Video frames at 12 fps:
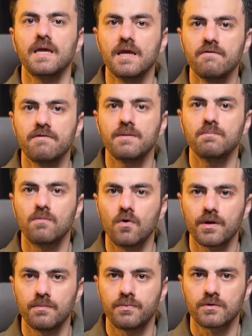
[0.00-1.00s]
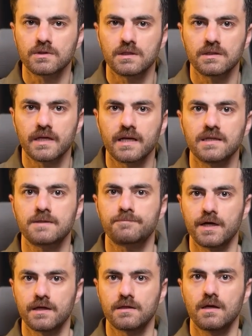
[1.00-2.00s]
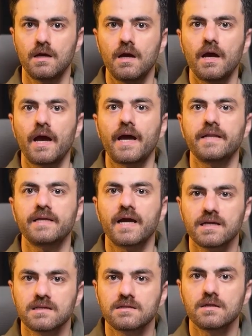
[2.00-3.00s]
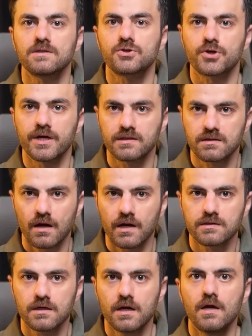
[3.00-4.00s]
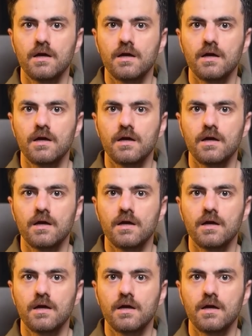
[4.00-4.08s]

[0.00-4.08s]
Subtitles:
even more important than a spread, and that is the trade size.